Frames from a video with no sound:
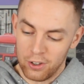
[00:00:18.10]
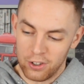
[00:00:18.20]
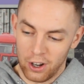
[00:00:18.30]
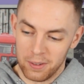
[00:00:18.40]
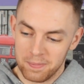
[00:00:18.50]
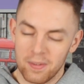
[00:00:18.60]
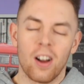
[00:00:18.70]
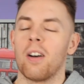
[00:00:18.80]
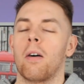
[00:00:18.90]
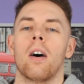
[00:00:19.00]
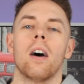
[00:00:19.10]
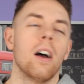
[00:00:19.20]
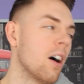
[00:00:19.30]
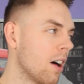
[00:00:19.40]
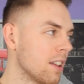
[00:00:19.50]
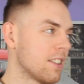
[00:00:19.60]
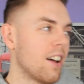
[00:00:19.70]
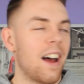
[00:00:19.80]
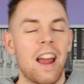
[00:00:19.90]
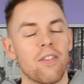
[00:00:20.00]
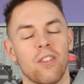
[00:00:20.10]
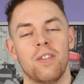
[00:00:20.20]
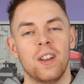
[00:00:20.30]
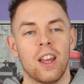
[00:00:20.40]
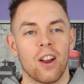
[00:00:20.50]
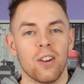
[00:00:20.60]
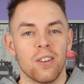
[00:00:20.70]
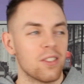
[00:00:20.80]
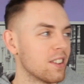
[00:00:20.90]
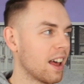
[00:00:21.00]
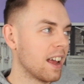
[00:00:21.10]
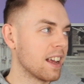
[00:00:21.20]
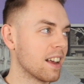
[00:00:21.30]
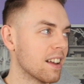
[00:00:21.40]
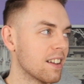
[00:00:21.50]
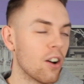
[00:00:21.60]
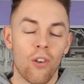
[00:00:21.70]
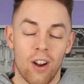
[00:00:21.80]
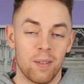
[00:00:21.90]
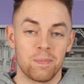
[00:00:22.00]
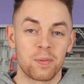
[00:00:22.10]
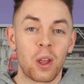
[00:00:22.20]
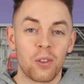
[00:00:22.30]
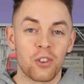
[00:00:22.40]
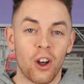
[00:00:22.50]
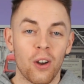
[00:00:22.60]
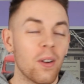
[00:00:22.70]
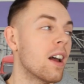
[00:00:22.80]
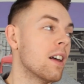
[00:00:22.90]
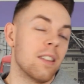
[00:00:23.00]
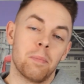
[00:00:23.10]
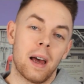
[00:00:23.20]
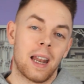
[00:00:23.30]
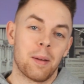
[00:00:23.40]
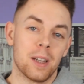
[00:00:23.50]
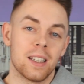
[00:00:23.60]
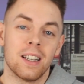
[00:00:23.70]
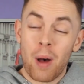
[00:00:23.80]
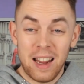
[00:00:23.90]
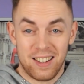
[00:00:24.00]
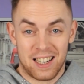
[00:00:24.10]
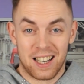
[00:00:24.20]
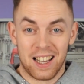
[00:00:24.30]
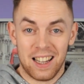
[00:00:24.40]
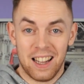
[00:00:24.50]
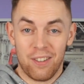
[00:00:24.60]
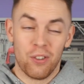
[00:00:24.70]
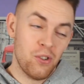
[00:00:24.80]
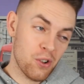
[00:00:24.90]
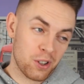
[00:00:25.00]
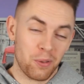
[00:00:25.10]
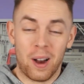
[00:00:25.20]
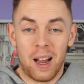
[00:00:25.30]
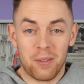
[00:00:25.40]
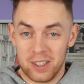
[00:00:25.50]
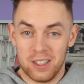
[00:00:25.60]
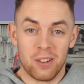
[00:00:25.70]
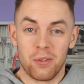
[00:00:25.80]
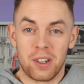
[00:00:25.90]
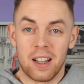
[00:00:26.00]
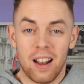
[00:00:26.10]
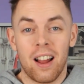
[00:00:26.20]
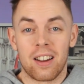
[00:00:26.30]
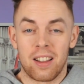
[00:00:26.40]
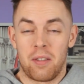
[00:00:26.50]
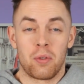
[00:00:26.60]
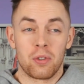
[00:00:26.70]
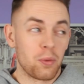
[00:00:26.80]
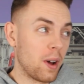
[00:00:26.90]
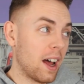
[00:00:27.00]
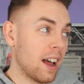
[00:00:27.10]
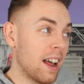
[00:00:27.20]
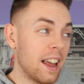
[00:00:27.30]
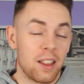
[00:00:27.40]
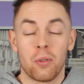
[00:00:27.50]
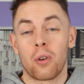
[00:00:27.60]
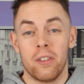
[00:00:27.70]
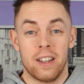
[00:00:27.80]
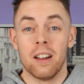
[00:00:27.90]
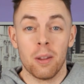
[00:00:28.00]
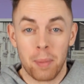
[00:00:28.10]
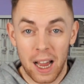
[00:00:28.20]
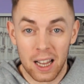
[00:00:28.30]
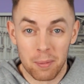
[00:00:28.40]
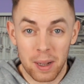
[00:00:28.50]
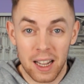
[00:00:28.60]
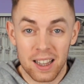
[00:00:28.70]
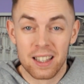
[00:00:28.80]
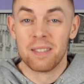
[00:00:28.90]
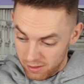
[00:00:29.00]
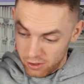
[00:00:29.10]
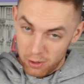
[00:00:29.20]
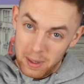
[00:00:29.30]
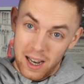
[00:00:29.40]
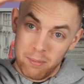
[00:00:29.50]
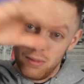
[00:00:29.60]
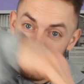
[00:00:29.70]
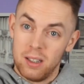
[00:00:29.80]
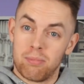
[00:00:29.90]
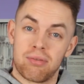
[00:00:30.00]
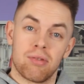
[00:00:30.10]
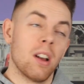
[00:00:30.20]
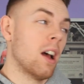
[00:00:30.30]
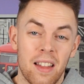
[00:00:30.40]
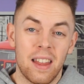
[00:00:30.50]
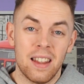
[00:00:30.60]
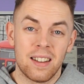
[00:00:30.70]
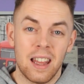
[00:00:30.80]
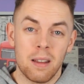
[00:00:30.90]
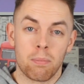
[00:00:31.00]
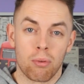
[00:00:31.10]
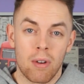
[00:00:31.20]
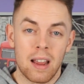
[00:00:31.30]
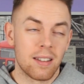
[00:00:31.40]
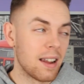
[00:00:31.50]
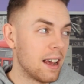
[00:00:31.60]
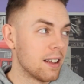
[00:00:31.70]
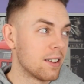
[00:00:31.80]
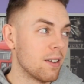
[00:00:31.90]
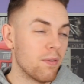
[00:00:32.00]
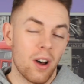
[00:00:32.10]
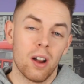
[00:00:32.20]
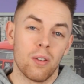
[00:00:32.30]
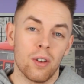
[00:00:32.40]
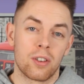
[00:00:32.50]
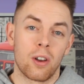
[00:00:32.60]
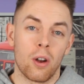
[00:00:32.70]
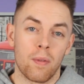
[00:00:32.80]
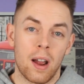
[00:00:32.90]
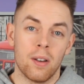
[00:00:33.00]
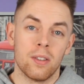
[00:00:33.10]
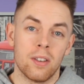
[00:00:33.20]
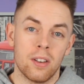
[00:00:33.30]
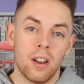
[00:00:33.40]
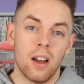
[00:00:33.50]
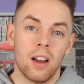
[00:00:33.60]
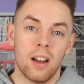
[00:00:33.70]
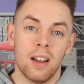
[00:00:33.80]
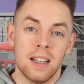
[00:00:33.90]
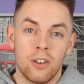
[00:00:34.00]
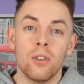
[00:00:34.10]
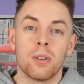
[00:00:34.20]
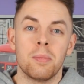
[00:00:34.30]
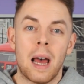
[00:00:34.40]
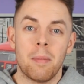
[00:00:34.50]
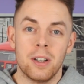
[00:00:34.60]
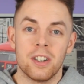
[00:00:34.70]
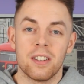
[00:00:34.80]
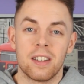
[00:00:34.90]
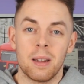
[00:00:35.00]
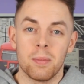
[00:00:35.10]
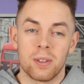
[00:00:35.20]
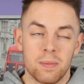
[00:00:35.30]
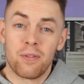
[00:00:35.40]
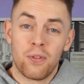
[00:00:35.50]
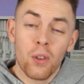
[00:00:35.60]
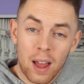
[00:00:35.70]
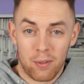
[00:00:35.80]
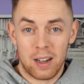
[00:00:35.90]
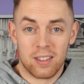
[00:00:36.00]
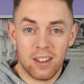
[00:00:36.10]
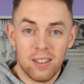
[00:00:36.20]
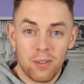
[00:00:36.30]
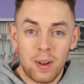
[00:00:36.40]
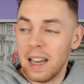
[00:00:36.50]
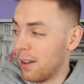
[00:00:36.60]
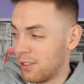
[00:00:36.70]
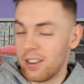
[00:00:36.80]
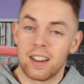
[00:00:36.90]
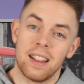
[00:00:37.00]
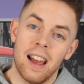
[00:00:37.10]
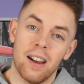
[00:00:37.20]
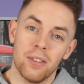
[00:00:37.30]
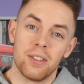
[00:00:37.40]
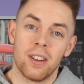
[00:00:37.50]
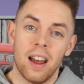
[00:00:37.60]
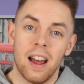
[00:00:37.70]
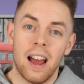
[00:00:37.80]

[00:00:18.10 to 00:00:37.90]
So, I start every video saying, alright, so, it's a bad habit. Basically, if you're not aware, which is obviously a lie because everyone's aware, it's all going down the pan a bit. It's gone a bit like, meh. And there's a brass-ass virus going around and doing some damage, it seems. For that reason, we're now stuck in the house.